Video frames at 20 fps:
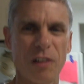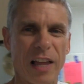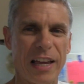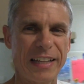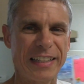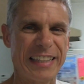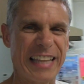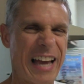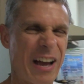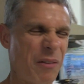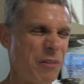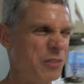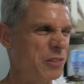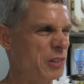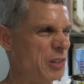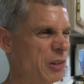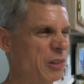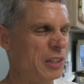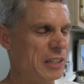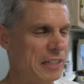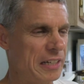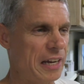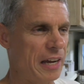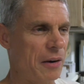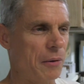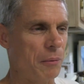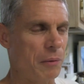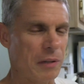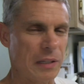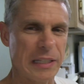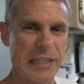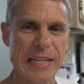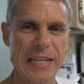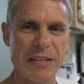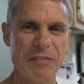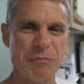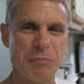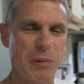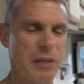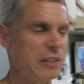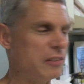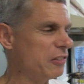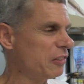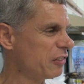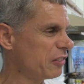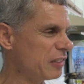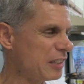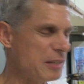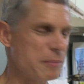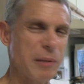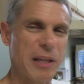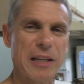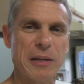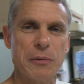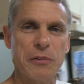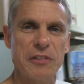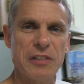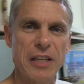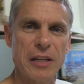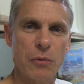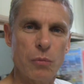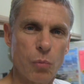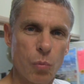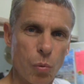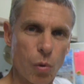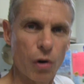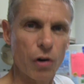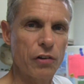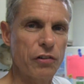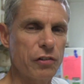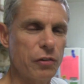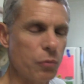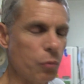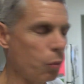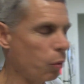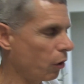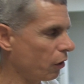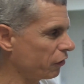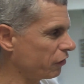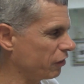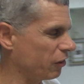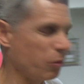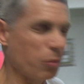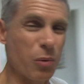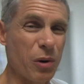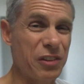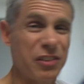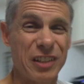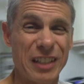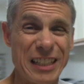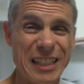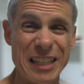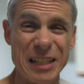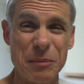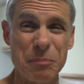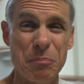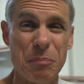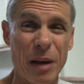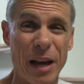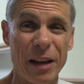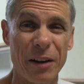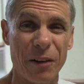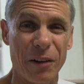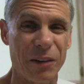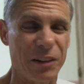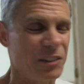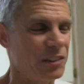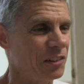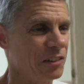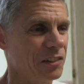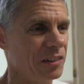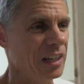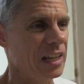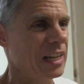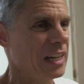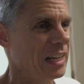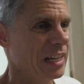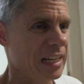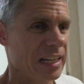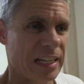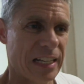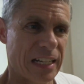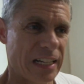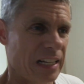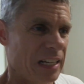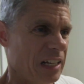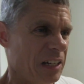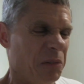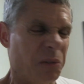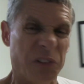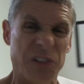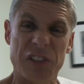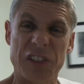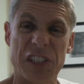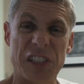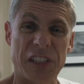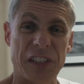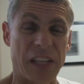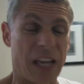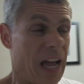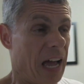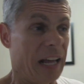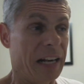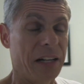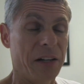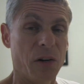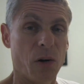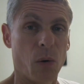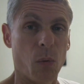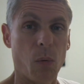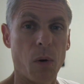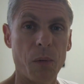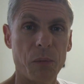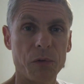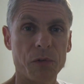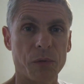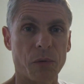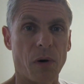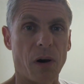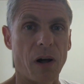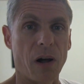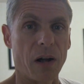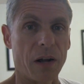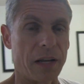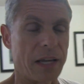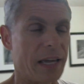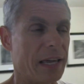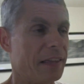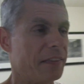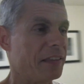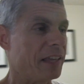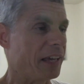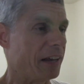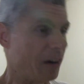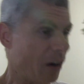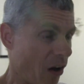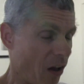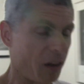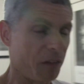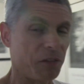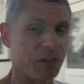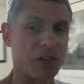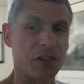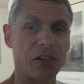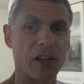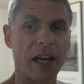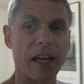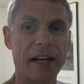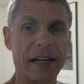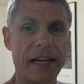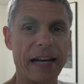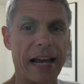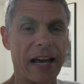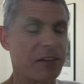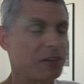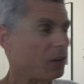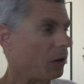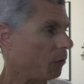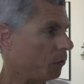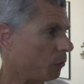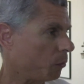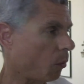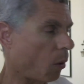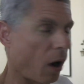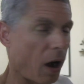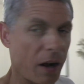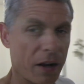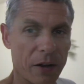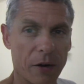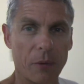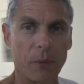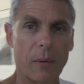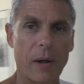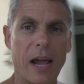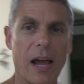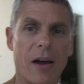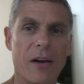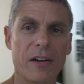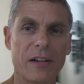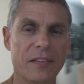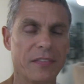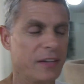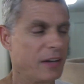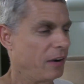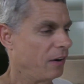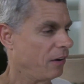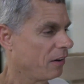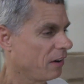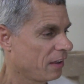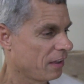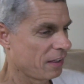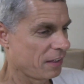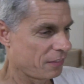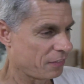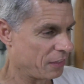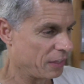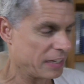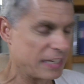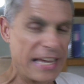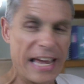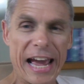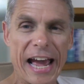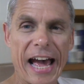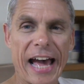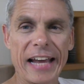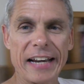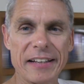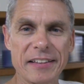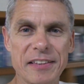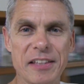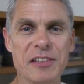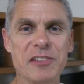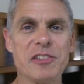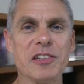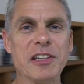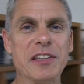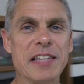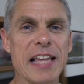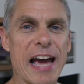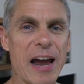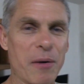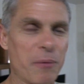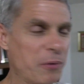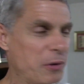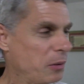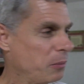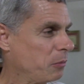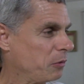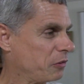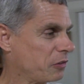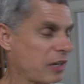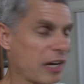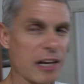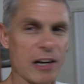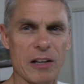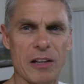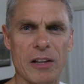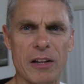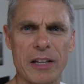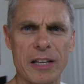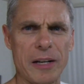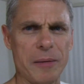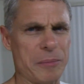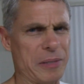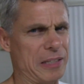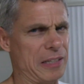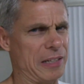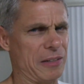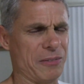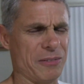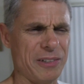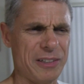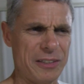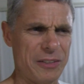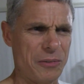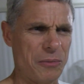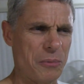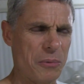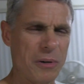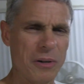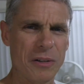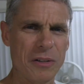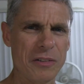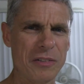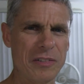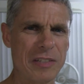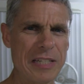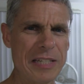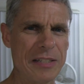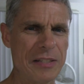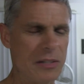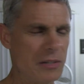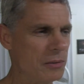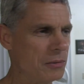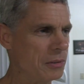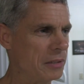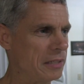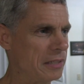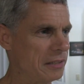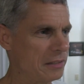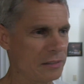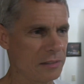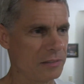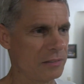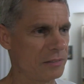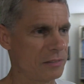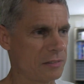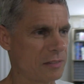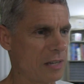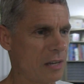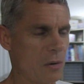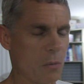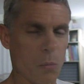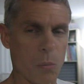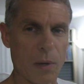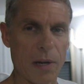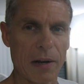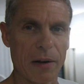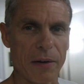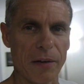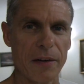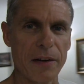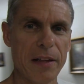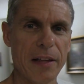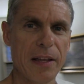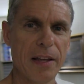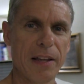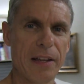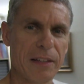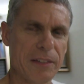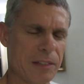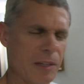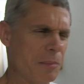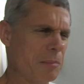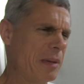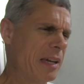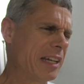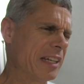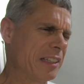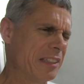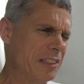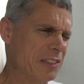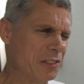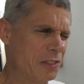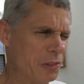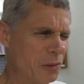like that was the only kind of relief, but it just seemed like it was getting worse and worse and it wasn't getting better. It just was, I didn't know what was wrong. And then all of a sudden, as I was walking around in there, the cat that's in that room was kind of looking at me like, what in the world is he doing? He's, this is kind of weird. So I'm making these